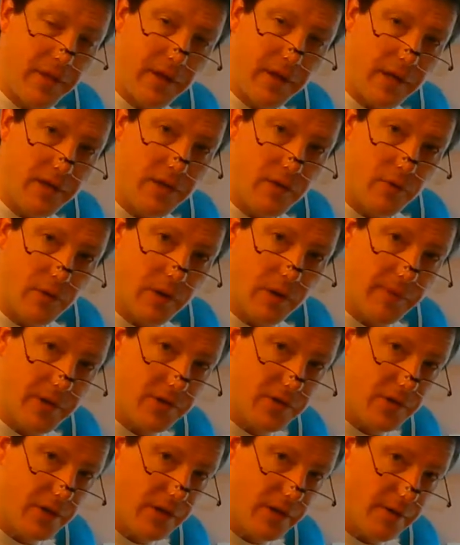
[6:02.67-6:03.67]
thing I do want to
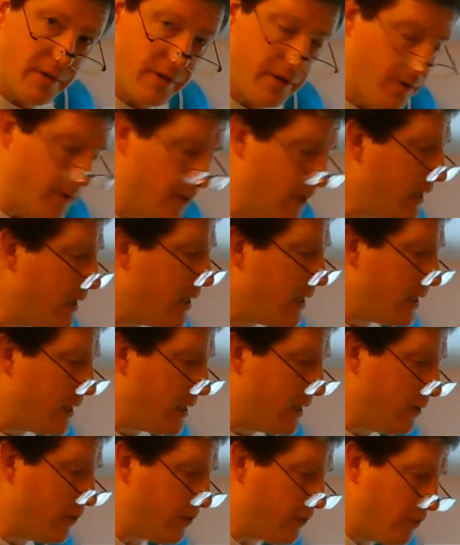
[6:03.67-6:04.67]
mention here, though,
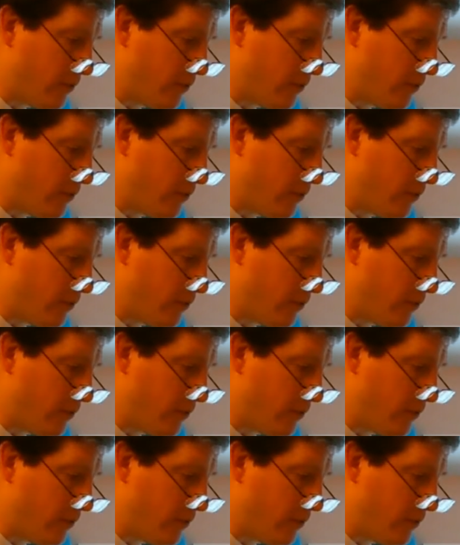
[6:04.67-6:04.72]
is